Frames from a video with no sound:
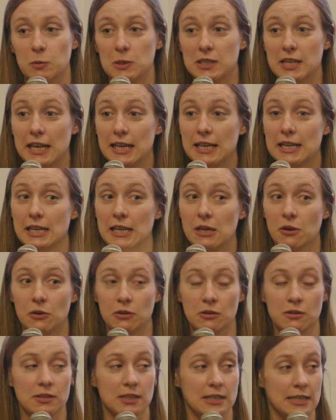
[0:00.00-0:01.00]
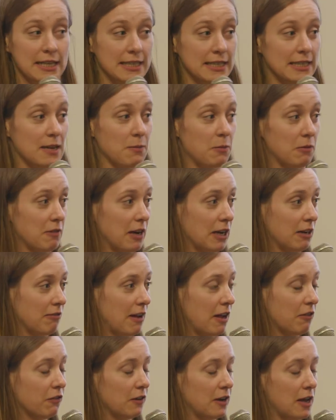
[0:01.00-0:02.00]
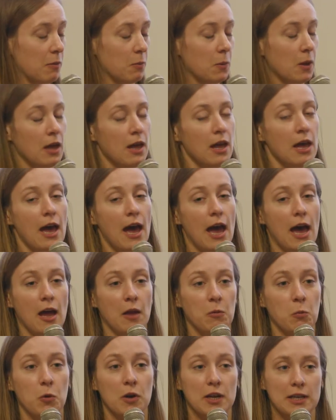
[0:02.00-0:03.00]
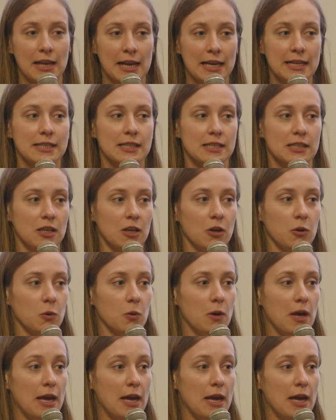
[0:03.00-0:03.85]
particularly on sunitinib and regorafenib. And what I'd like to do